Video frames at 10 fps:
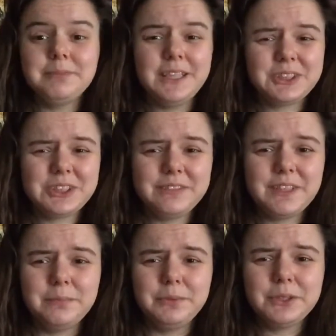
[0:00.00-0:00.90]
I'm not sure if
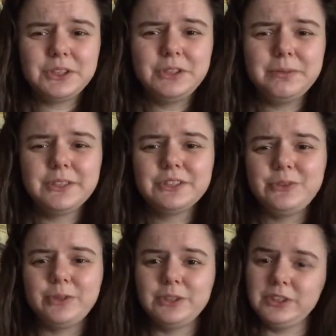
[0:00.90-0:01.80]
they're booktubers
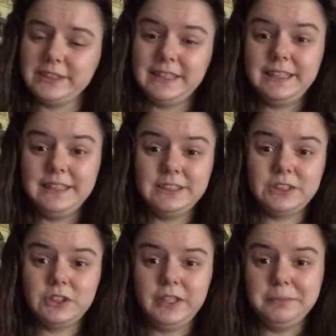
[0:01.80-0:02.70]
or just like
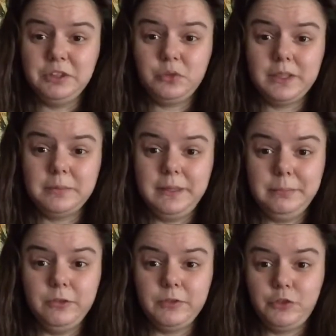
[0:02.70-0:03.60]
Instagram and Twitter
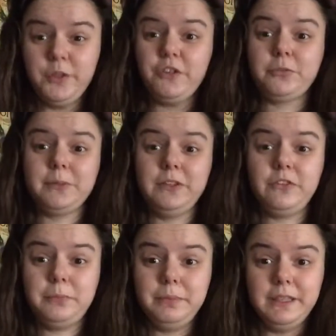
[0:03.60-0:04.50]
people for Twitter
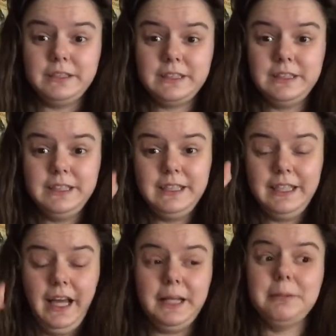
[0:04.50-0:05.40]
sprints, but
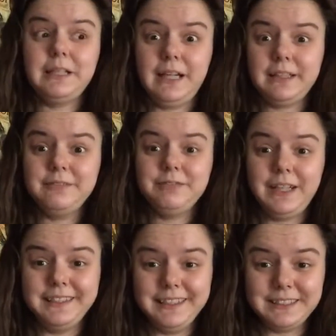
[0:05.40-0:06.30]
anybody I can
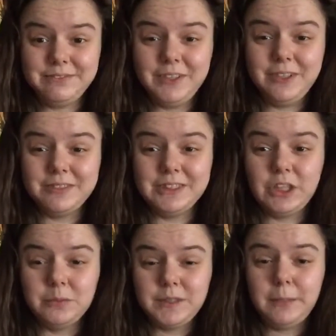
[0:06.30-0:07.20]
find that's involved in
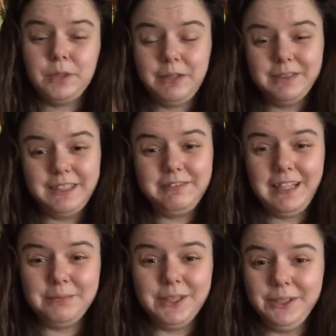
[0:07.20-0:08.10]
Tome Topple I will leave
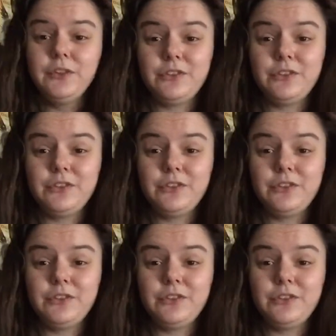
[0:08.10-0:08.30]
down below.